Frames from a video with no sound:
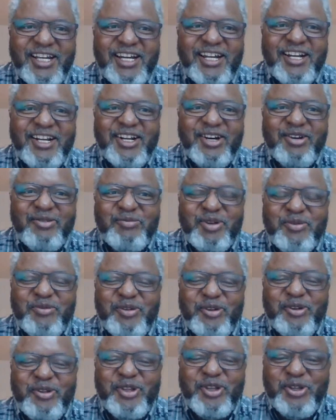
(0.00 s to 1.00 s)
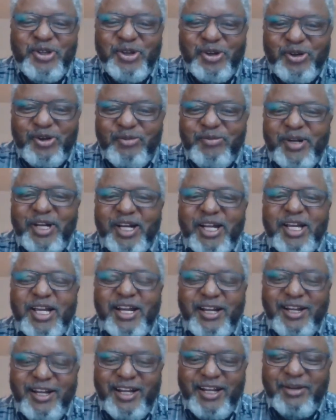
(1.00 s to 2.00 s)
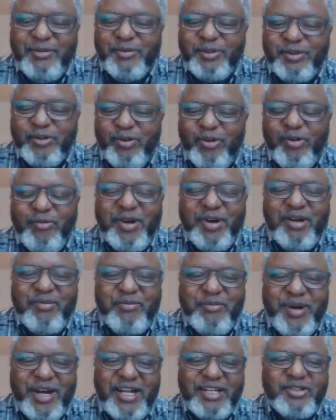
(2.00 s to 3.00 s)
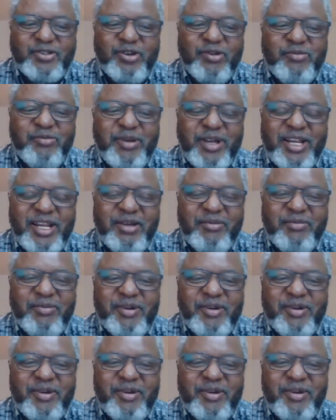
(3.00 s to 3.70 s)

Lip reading: long before the Yoruba claimed over many